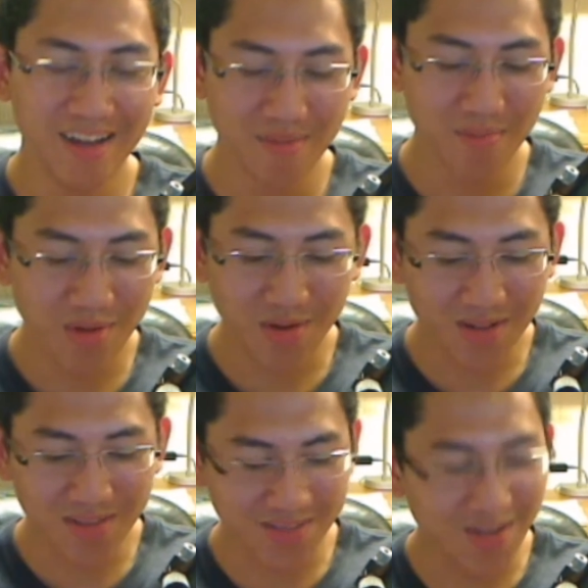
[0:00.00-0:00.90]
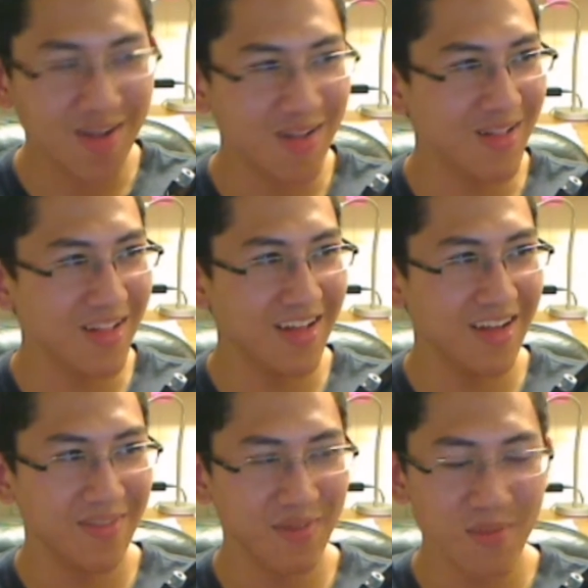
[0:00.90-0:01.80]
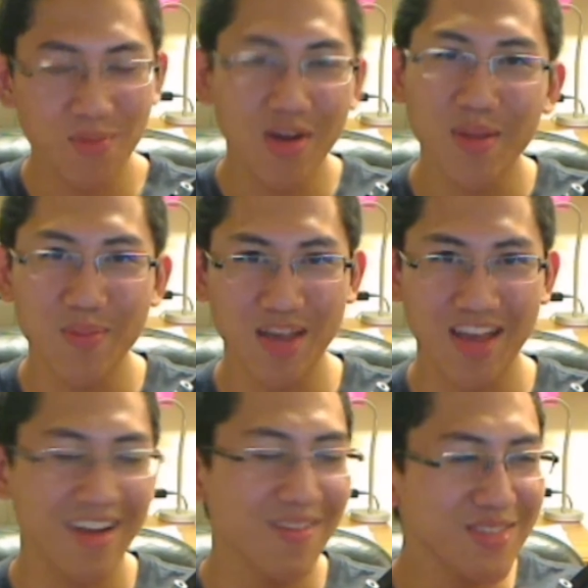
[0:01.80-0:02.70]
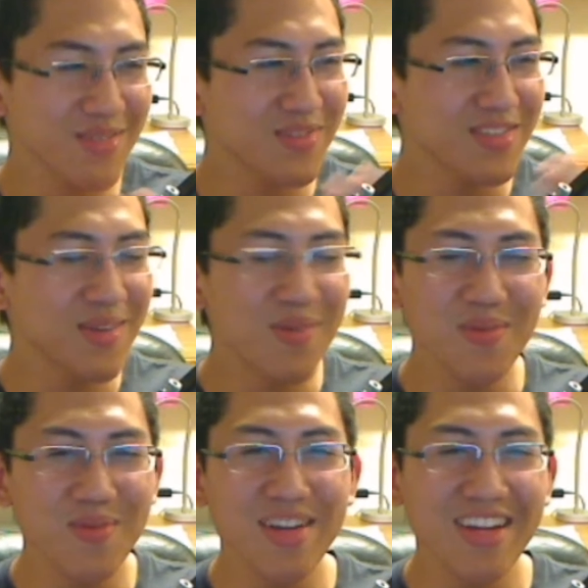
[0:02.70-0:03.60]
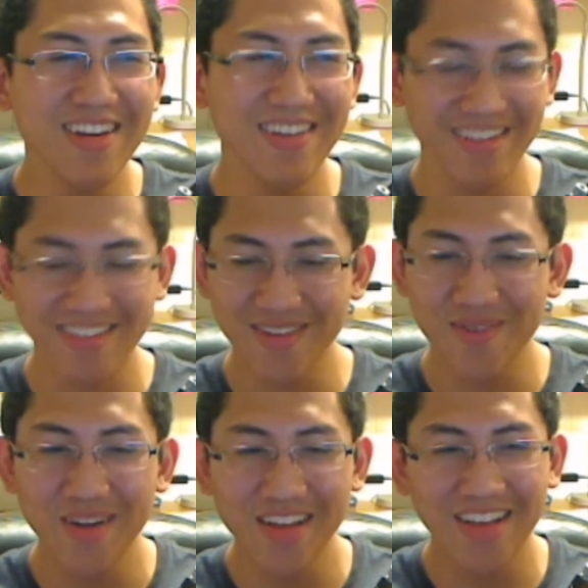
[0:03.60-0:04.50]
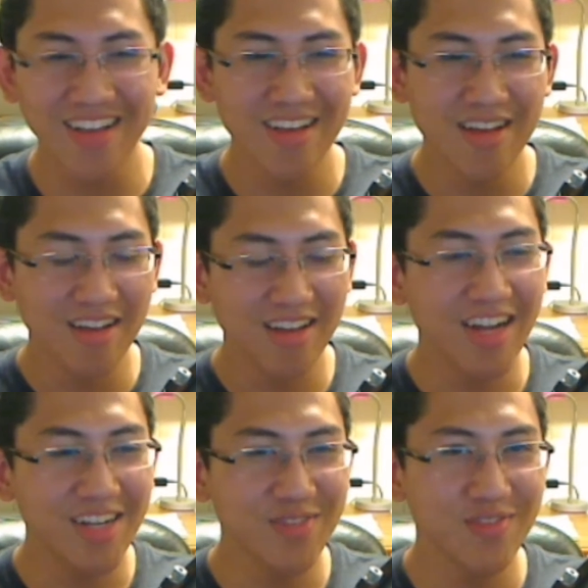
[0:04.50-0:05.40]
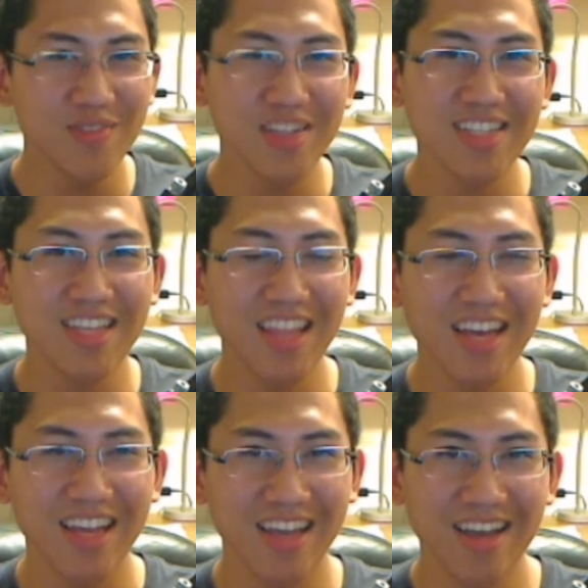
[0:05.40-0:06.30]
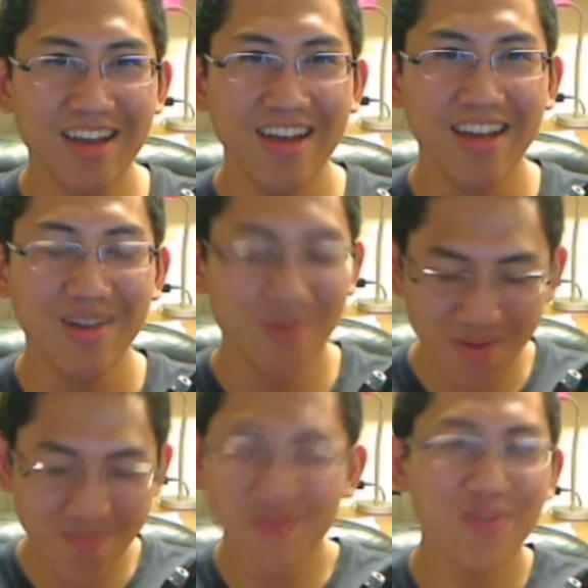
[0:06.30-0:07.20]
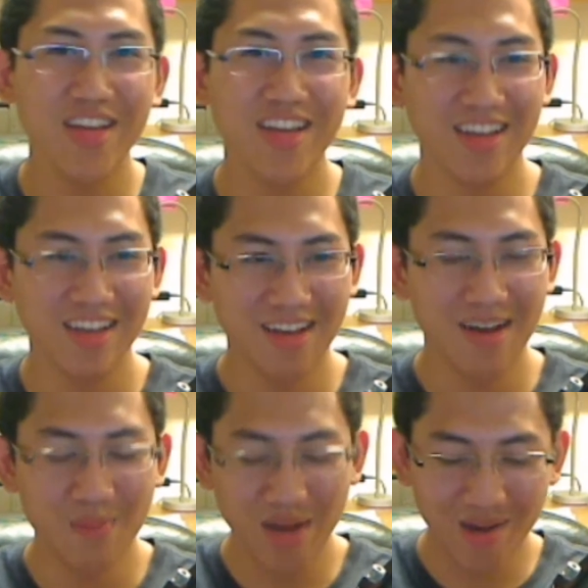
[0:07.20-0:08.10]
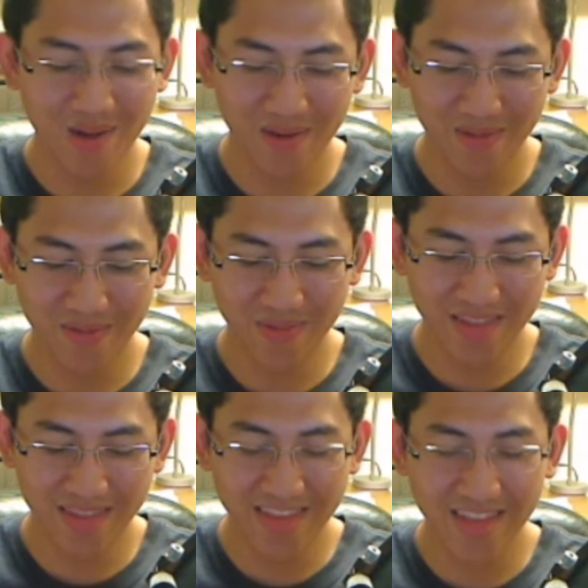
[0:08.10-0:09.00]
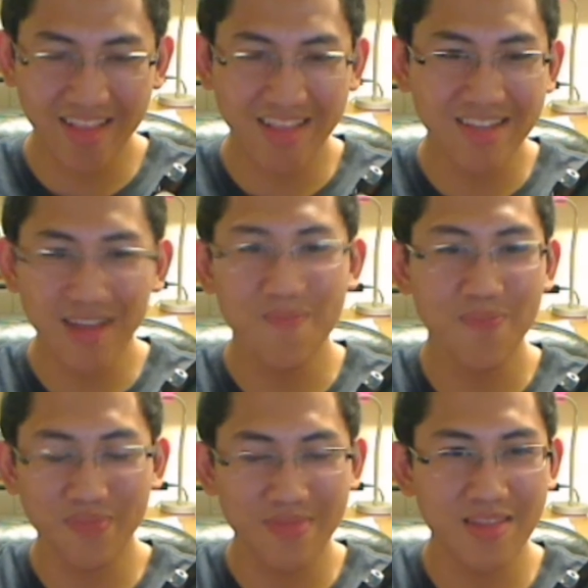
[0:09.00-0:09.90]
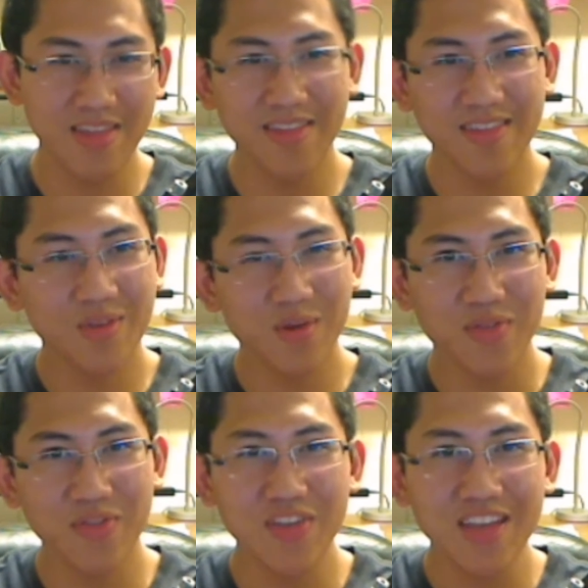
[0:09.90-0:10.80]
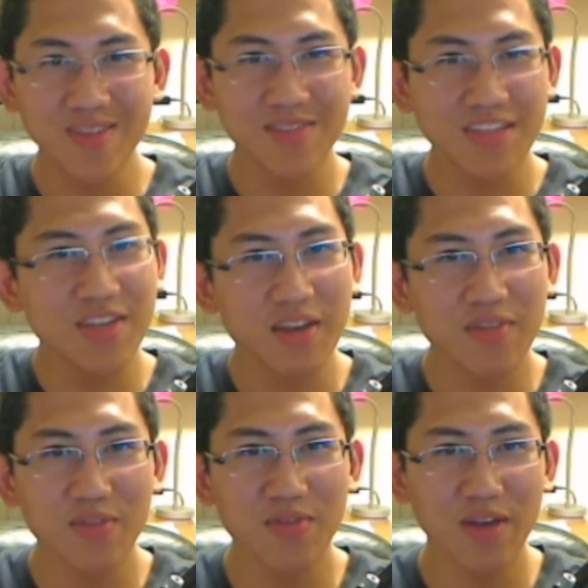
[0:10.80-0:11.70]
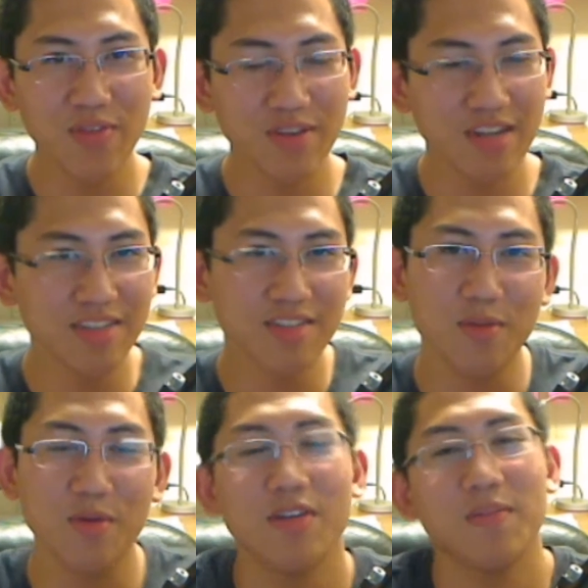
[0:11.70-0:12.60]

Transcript: Better Call Saul, from Breaking Bad. It was so weird. So many connections from things I like into one movie about like the same sort of feels that you get from 500 Days of Summer.